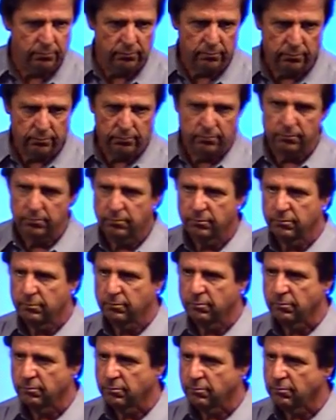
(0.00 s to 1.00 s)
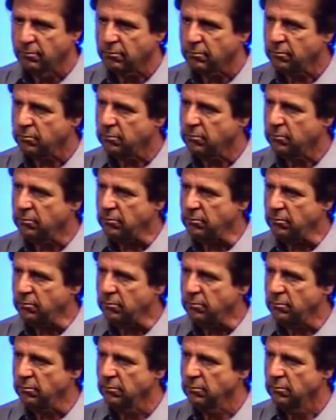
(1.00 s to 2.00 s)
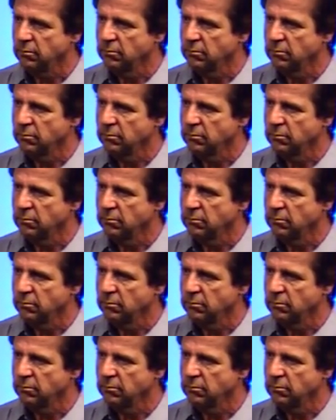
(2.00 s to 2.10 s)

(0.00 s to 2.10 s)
(no one is talking)